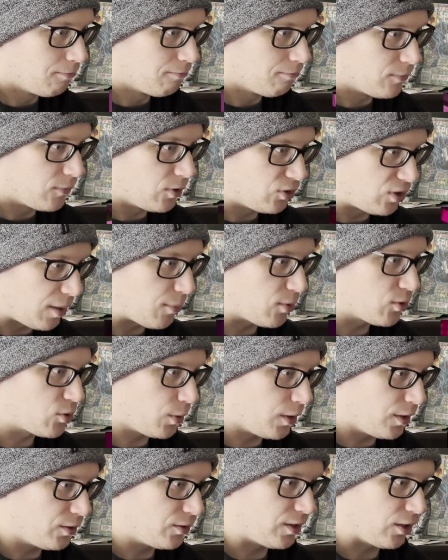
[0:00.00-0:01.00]
December
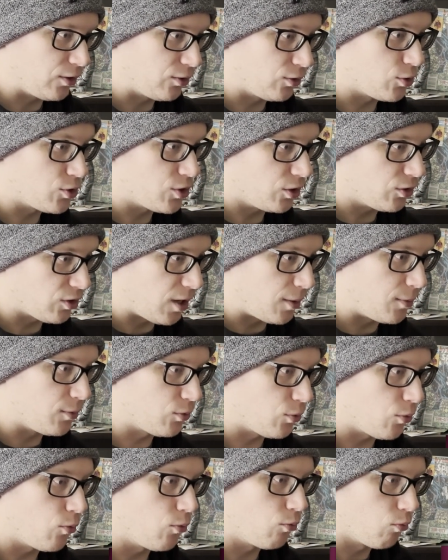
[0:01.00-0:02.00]
26th. So it just
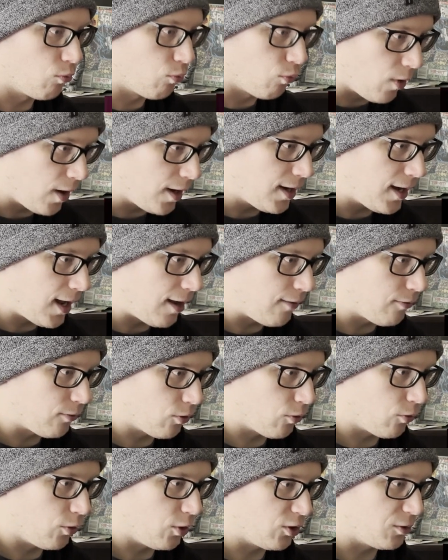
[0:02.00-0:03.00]
comes right
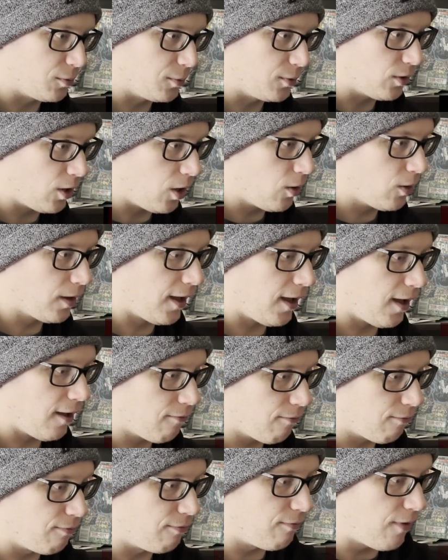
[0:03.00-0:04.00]
after Christmas.
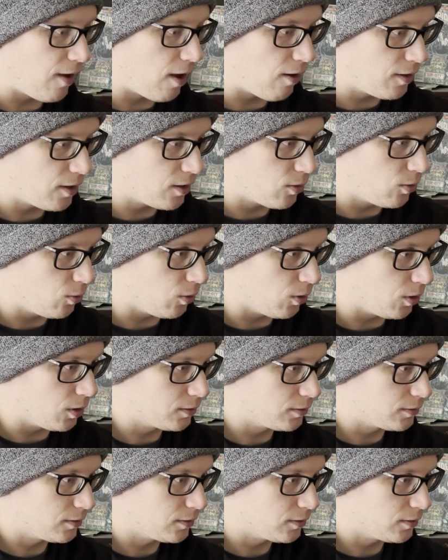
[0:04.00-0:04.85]
Okay, very cool.